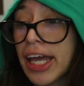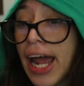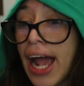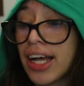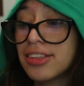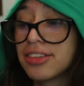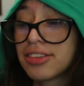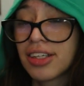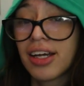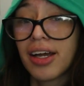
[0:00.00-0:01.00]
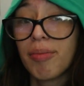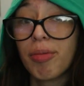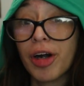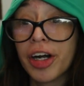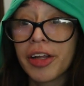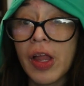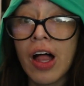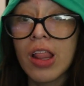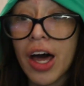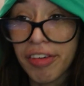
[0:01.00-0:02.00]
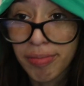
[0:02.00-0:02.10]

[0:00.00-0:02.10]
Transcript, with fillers: It has birthed a lot of